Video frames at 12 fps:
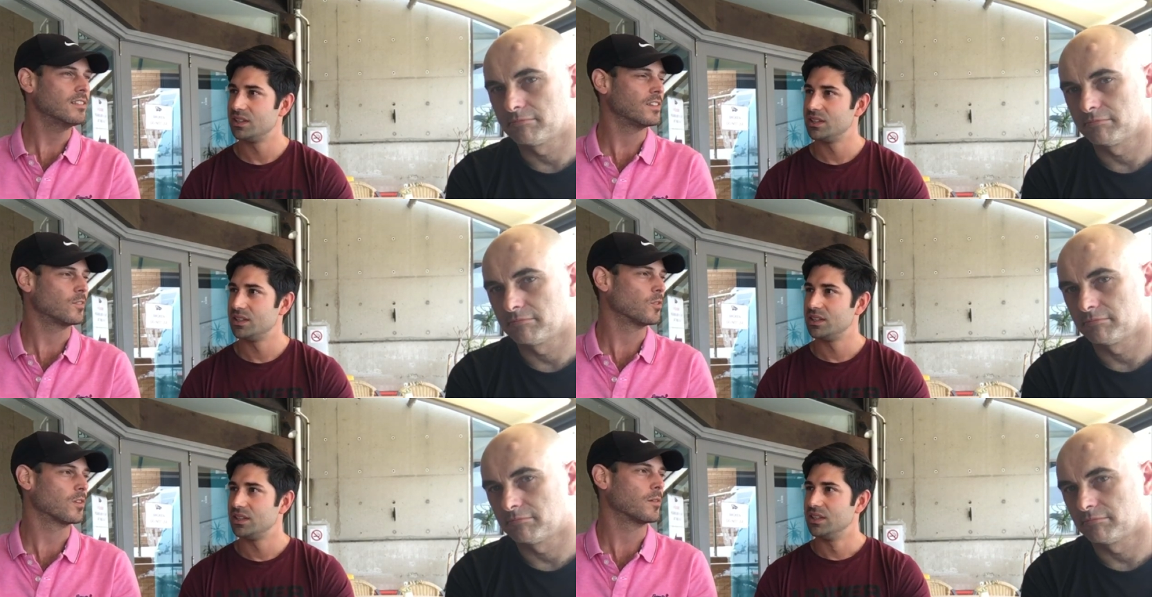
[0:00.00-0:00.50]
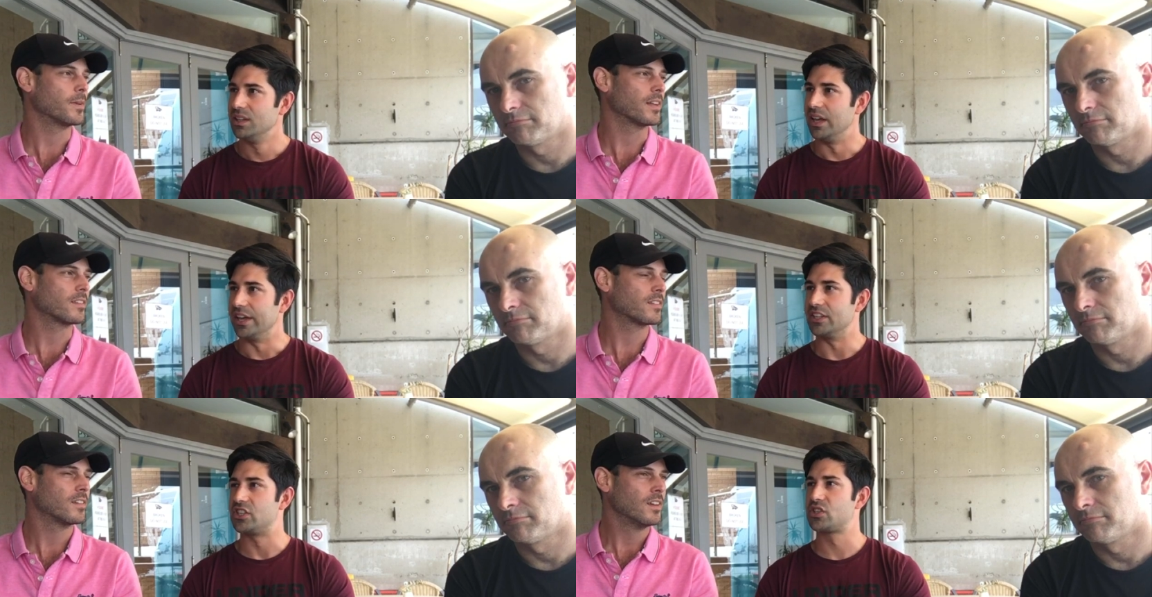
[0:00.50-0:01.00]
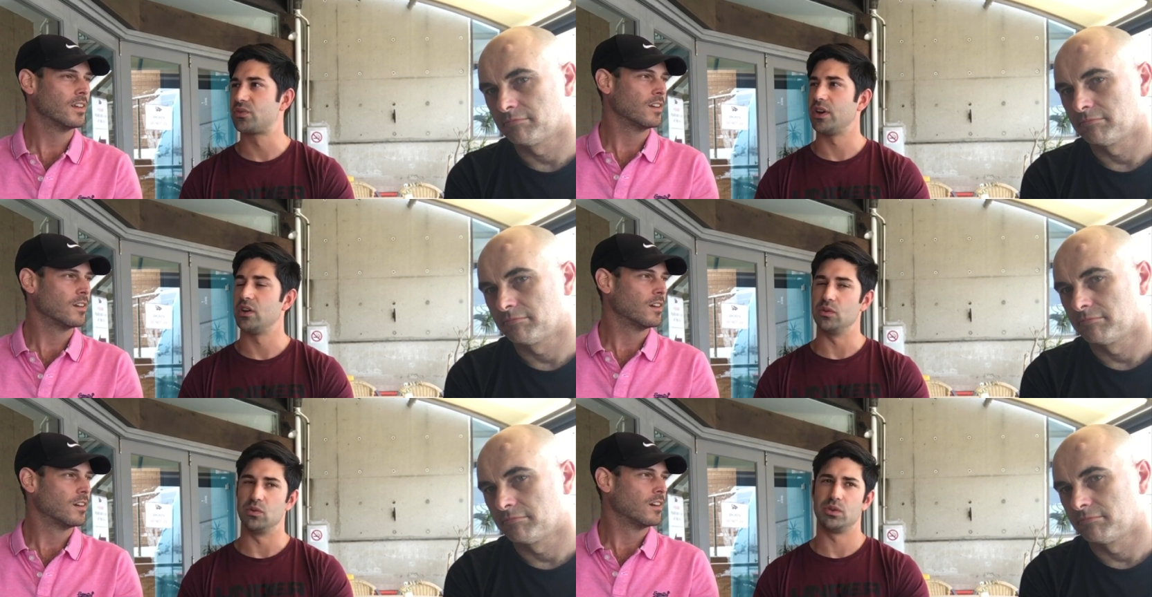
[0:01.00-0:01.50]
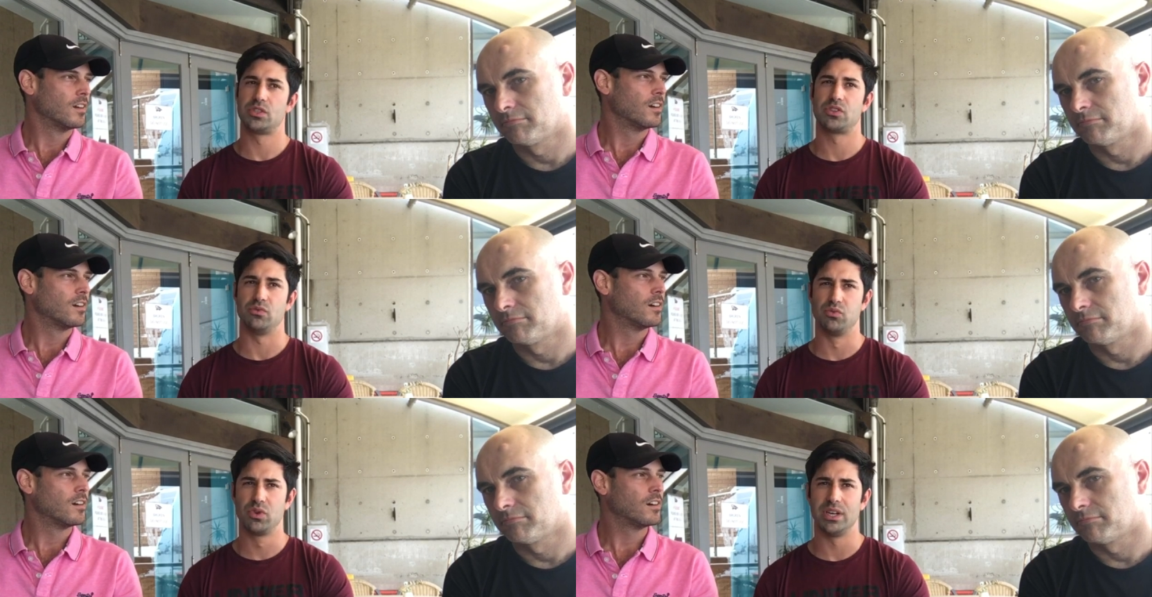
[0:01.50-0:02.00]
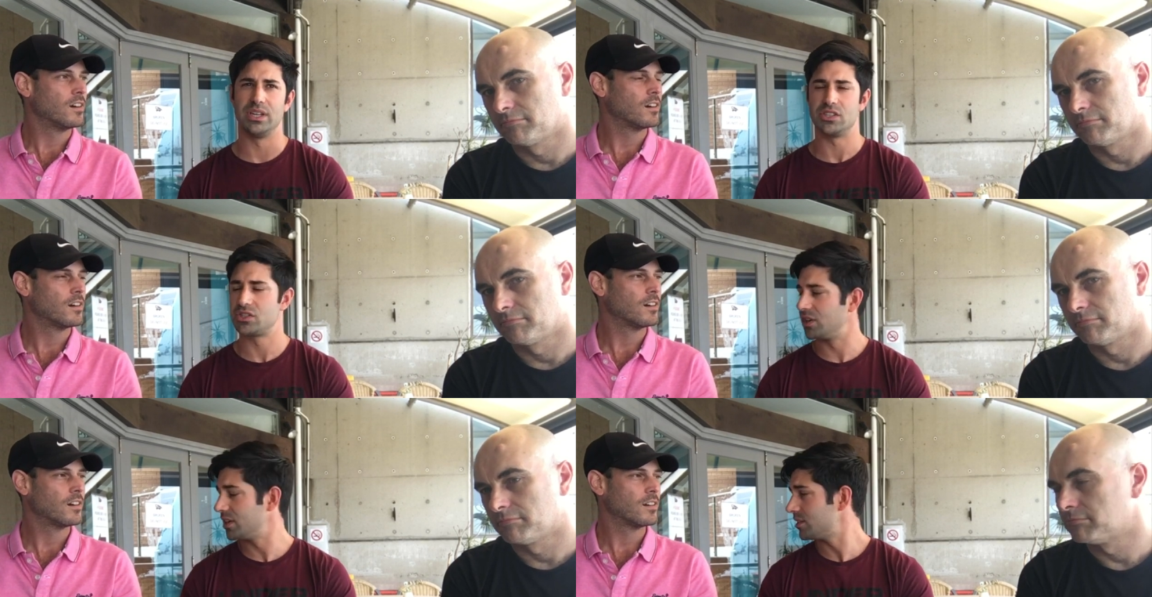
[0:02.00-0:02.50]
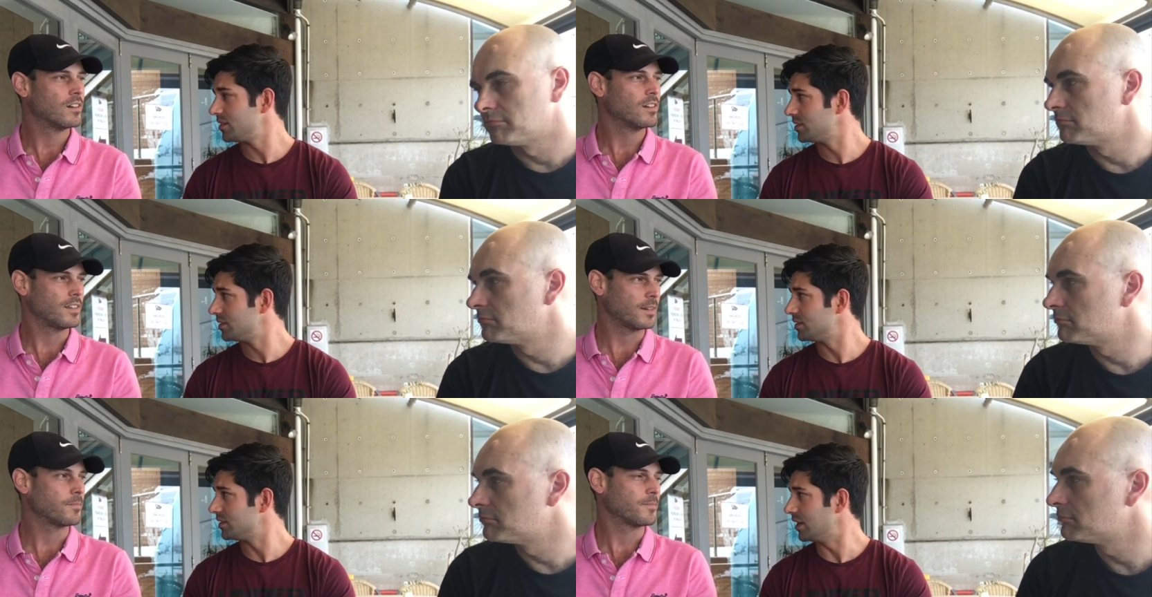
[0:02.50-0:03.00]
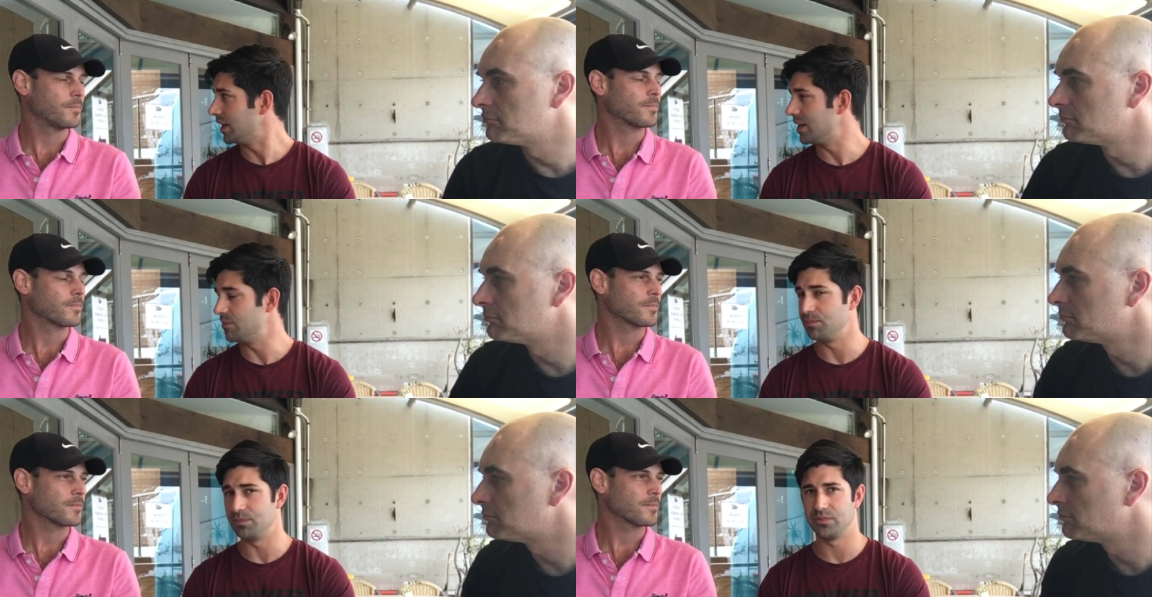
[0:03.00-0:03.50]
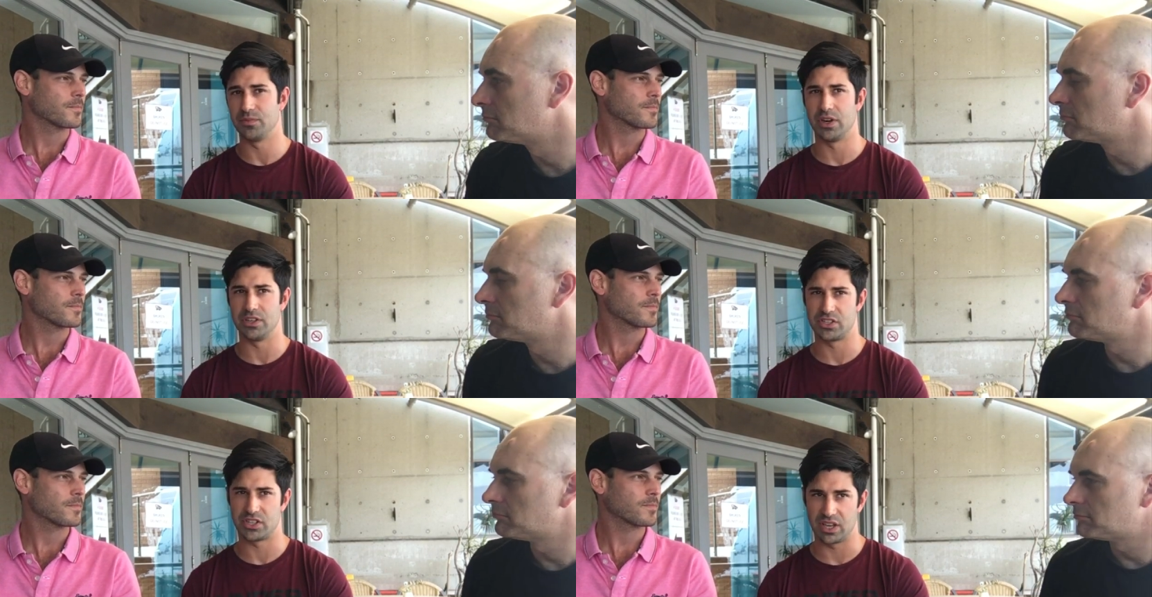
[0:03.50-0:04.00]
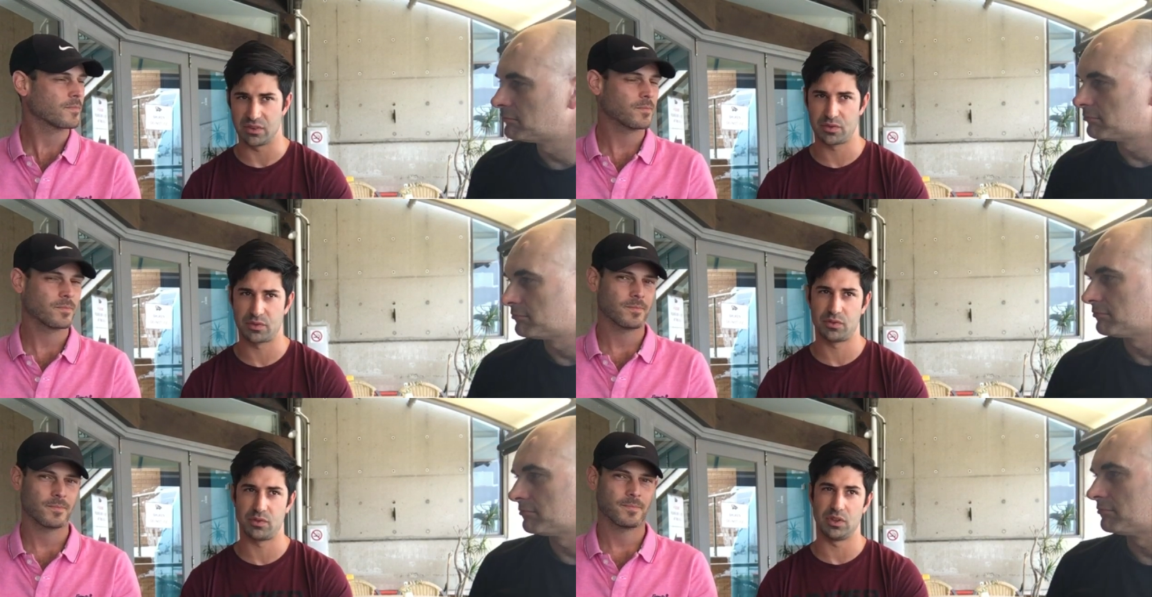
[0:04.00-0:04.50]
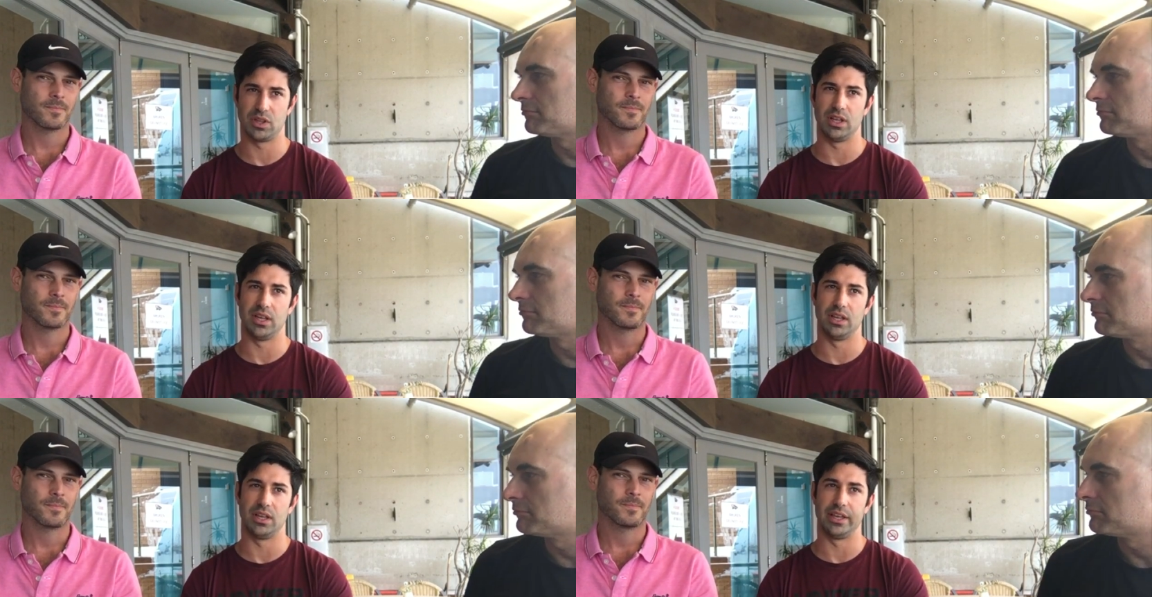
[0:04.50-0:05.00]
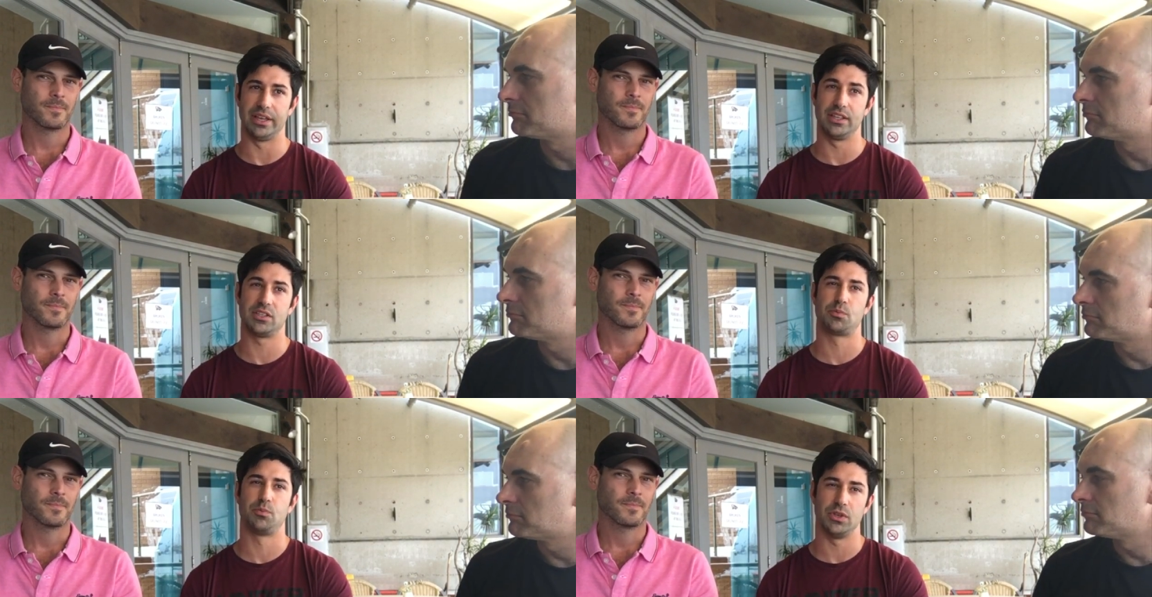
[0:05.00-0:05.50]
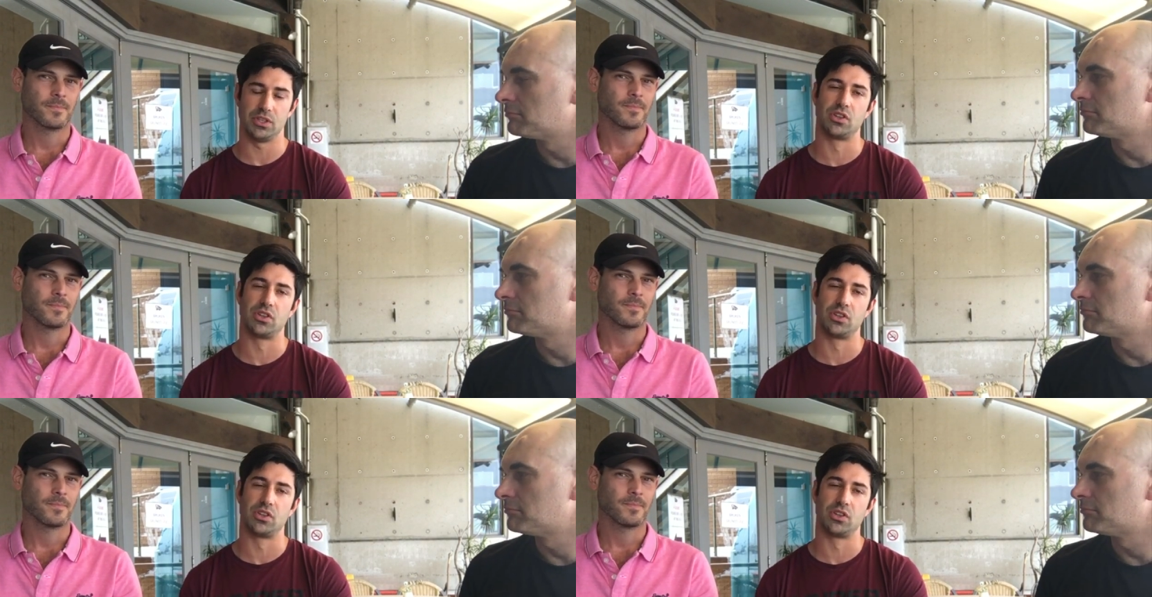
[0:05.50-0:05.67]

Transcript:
Speaker 1: you're talking about.
Speaker 2: It just felt really solid. Yeah. Um, very stiff. It's it's